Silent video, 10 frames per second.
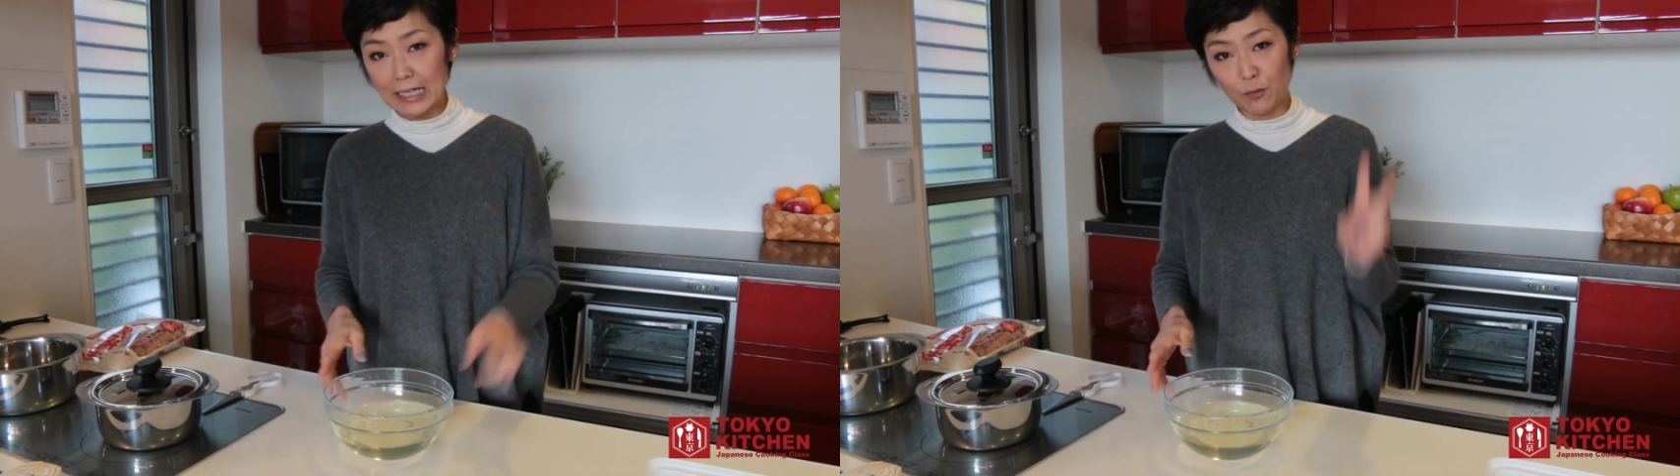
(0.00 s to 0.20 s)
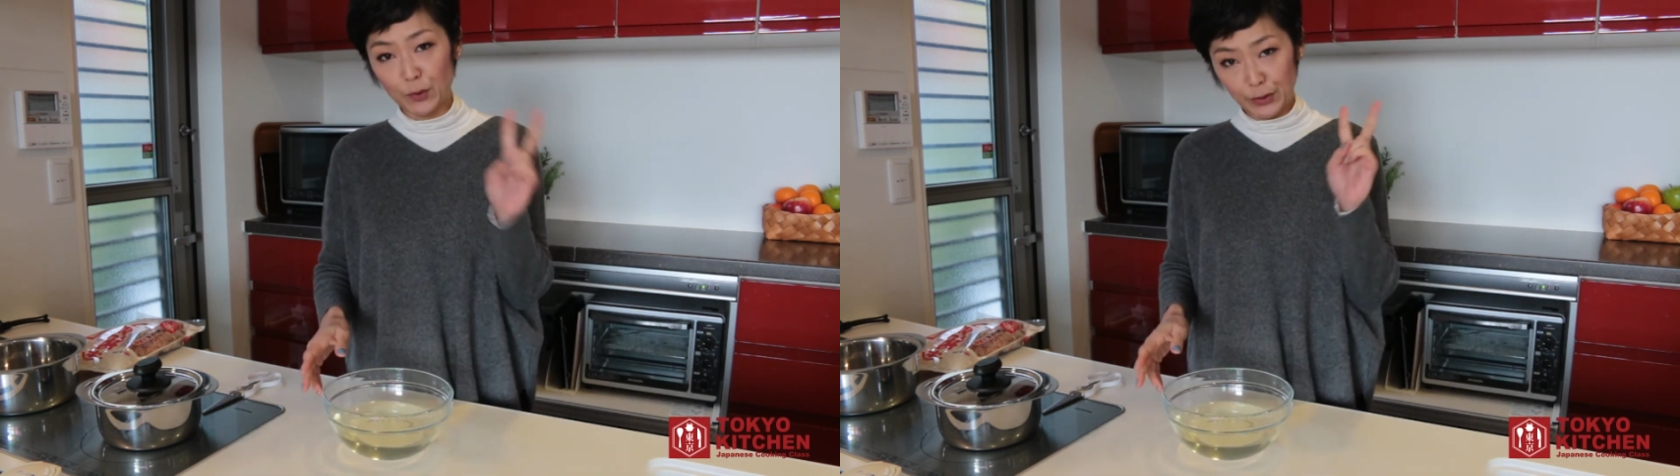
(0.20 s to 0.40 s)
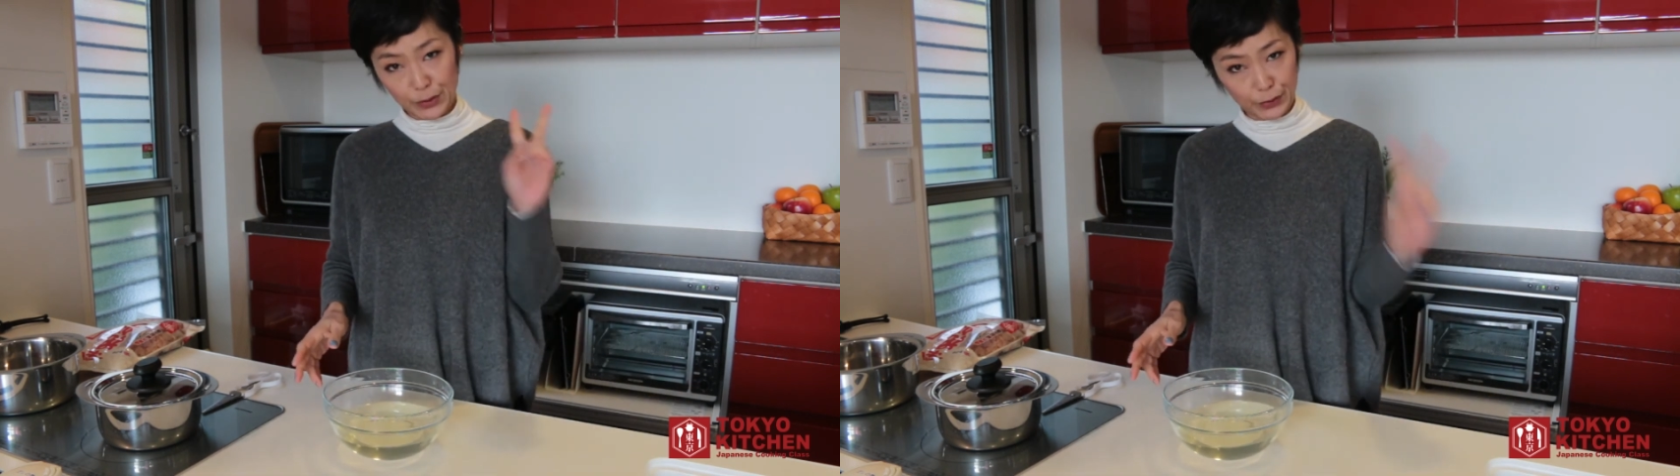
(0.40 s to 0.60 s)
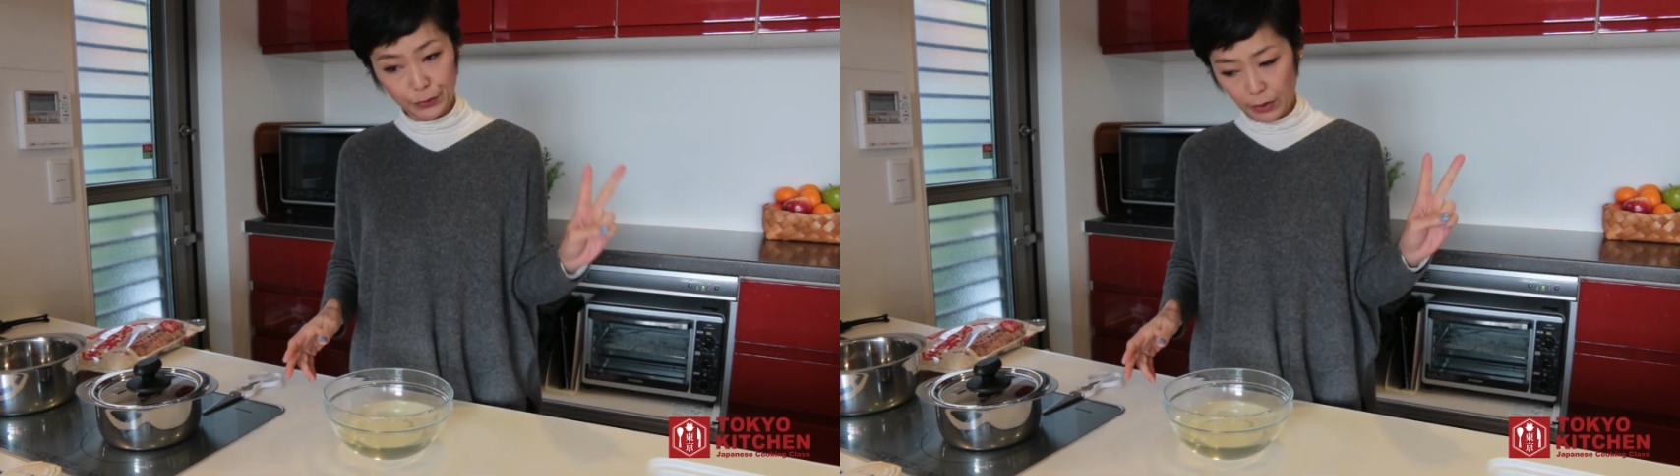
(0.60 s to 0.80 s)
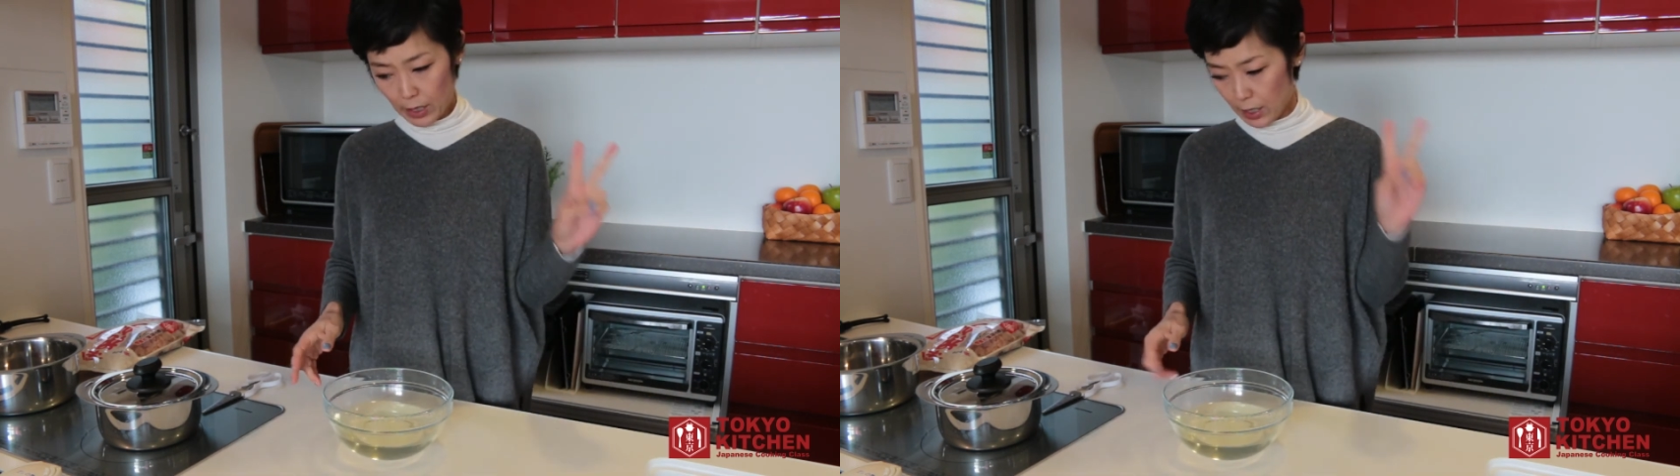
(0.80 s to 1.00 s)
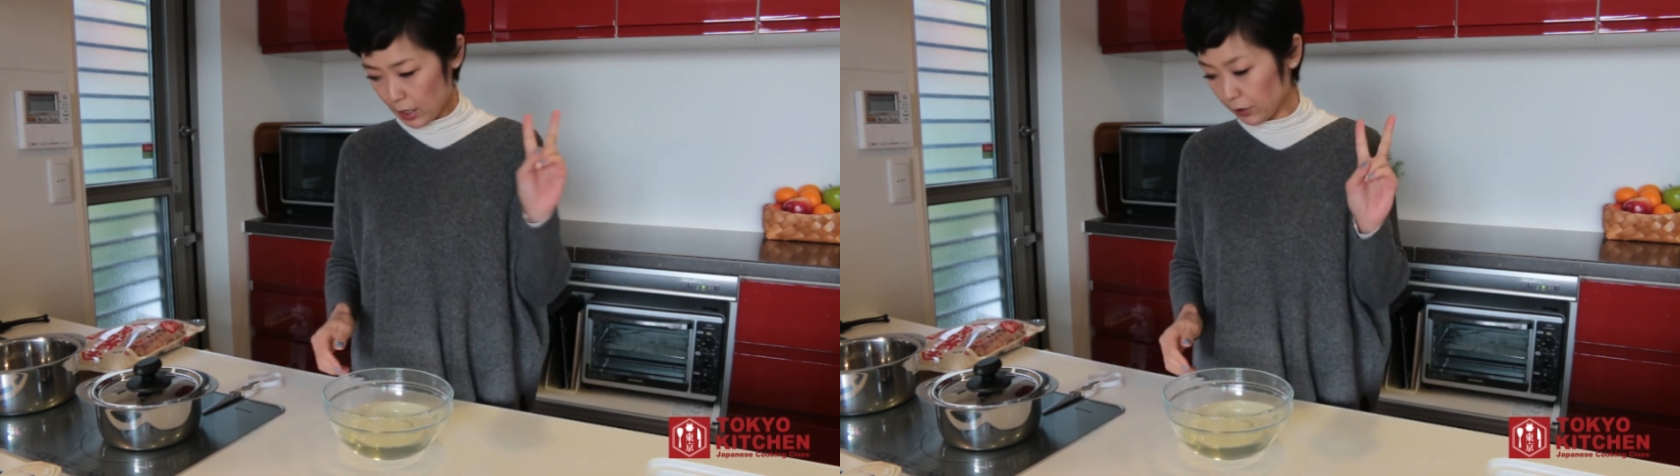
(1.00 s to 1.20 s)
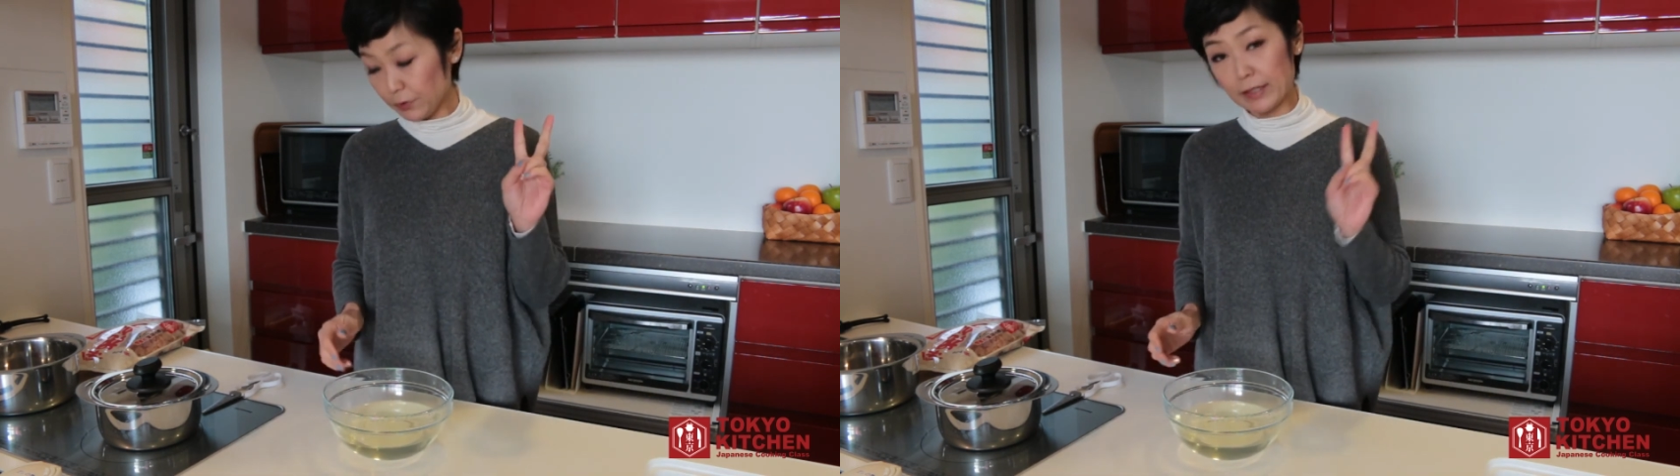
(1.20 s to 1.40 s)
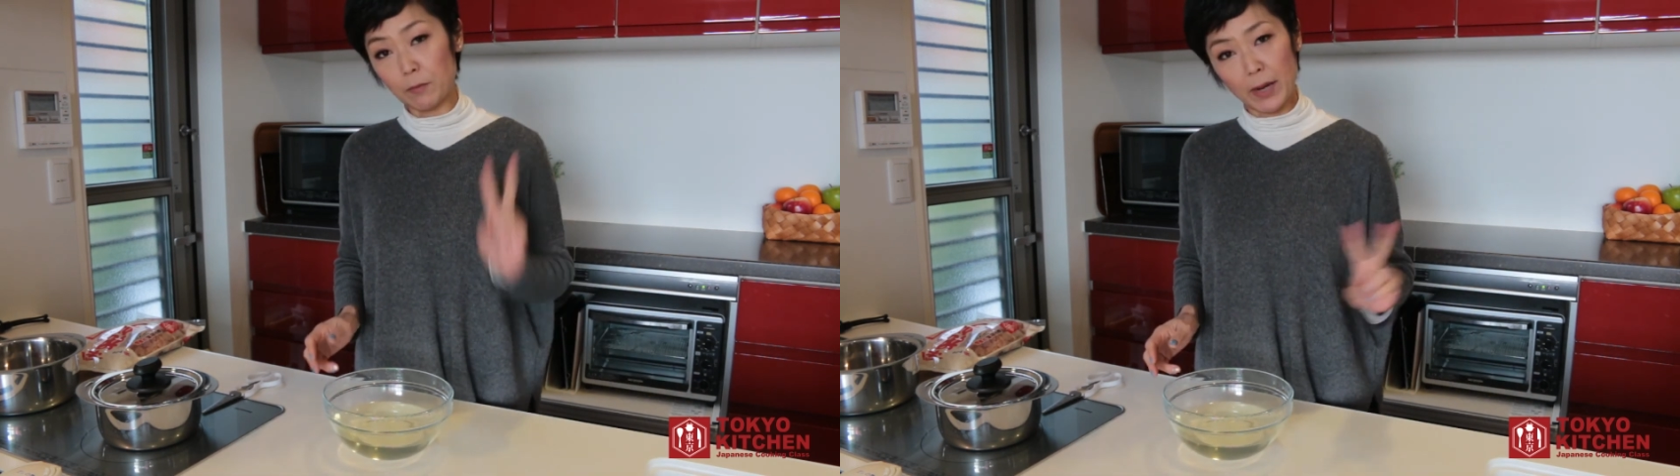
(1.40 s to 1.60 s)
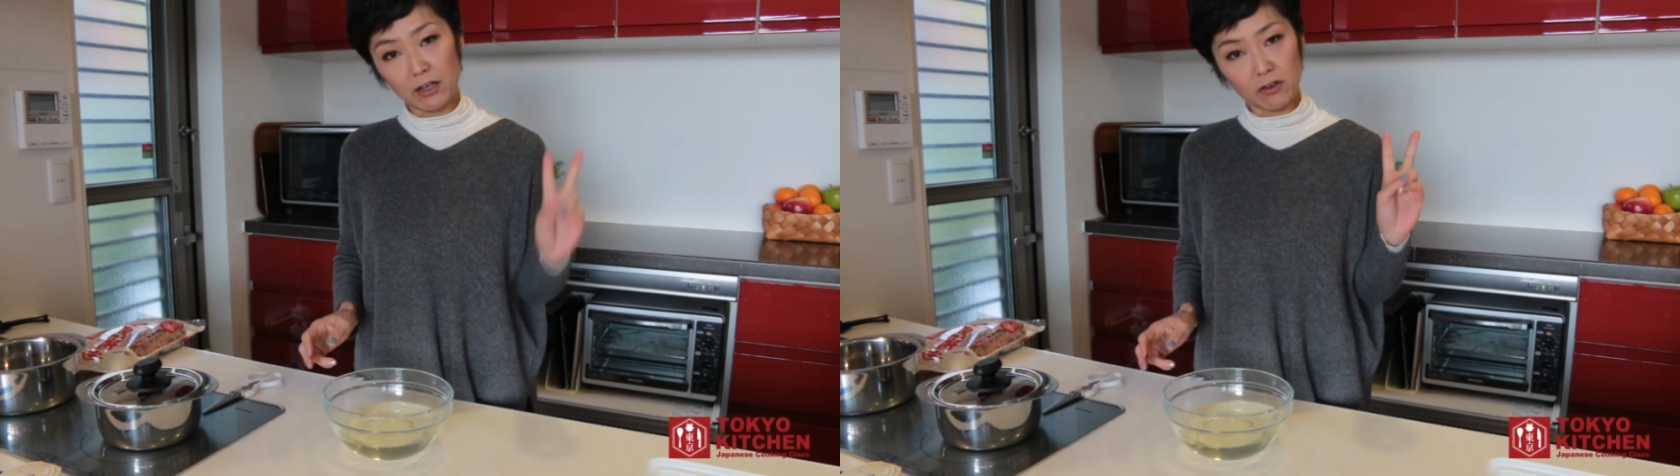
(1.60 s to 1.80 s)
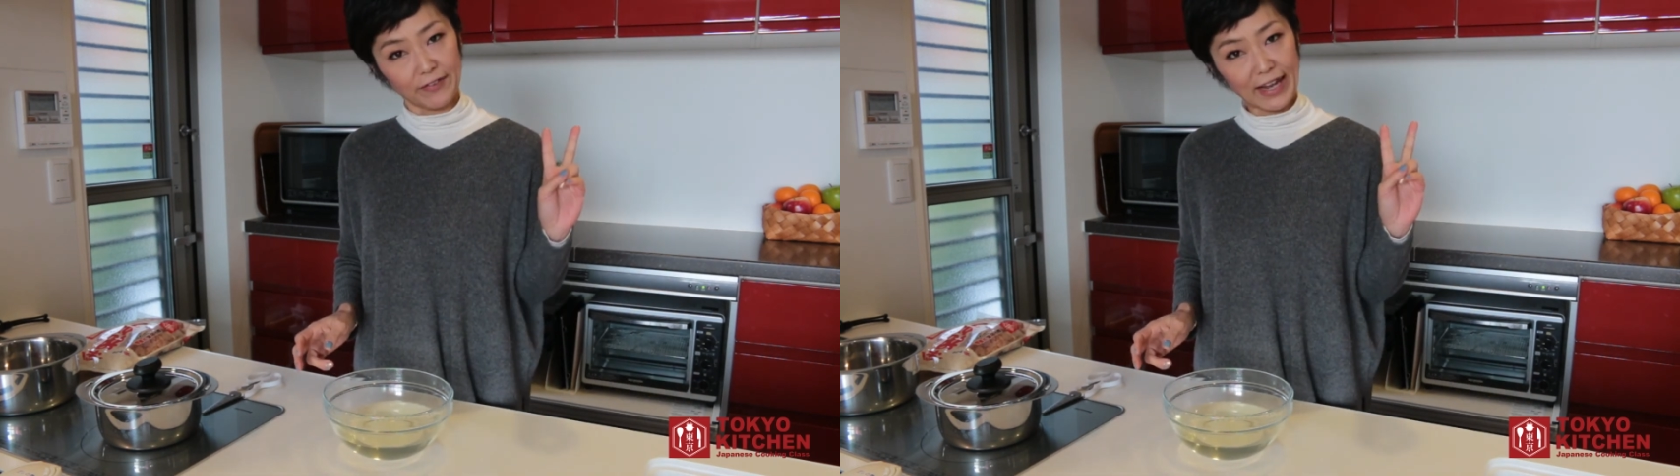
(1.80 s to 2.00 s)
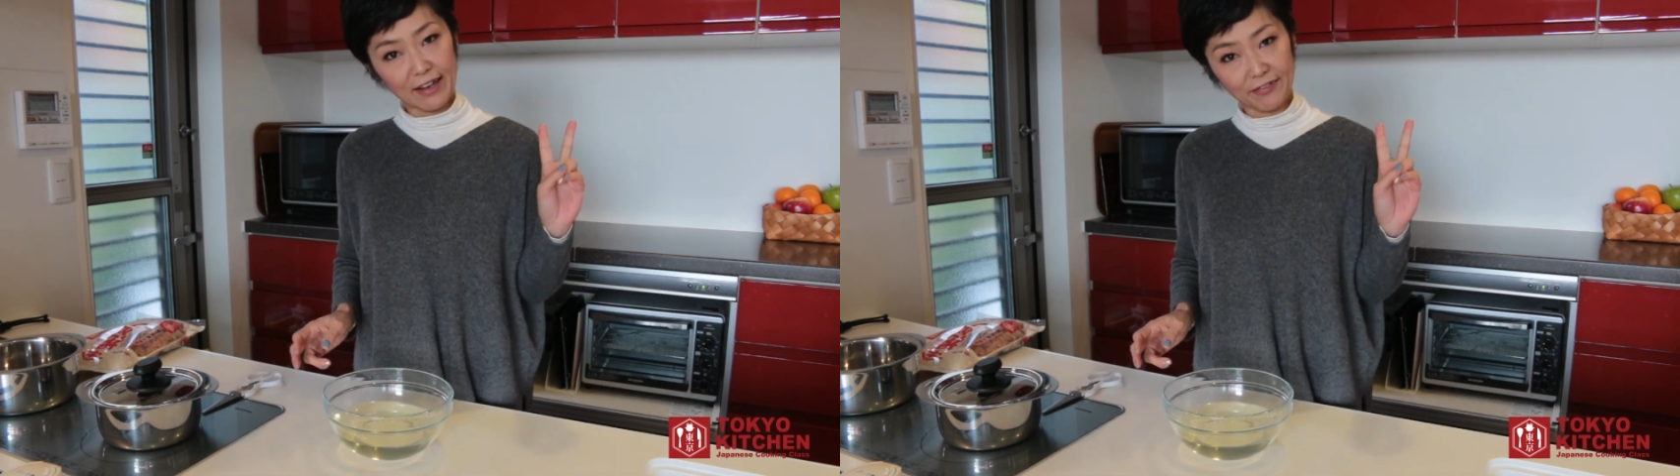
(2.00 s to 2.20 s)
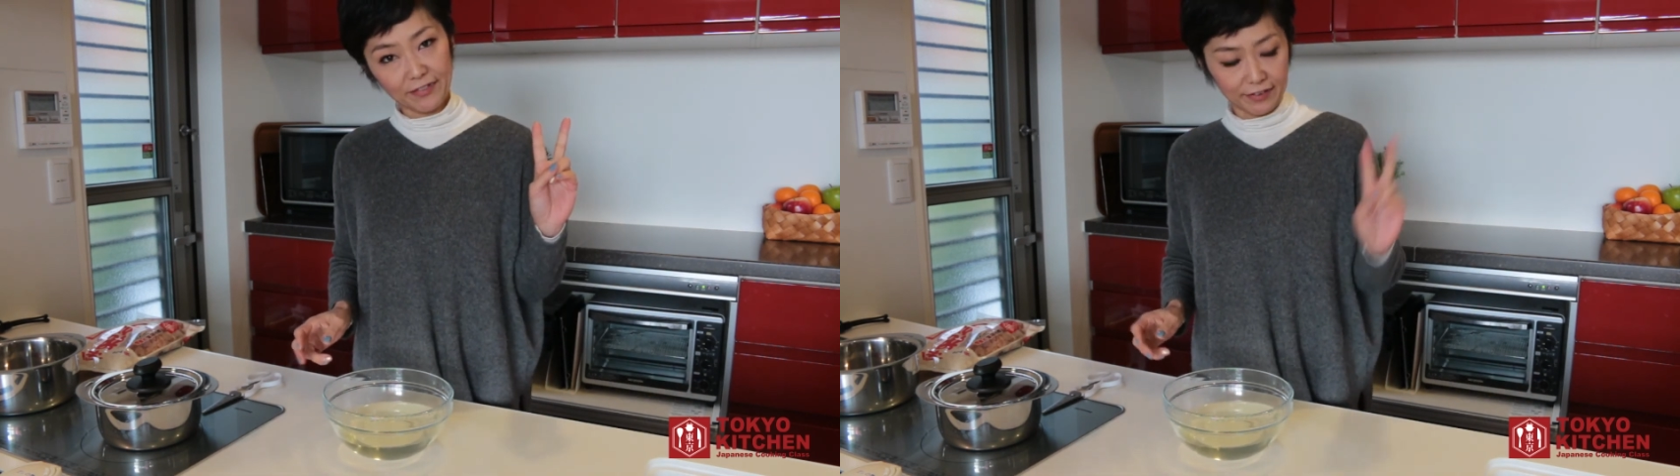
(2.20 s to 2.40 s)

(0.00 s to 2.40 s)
number 2, using microwave.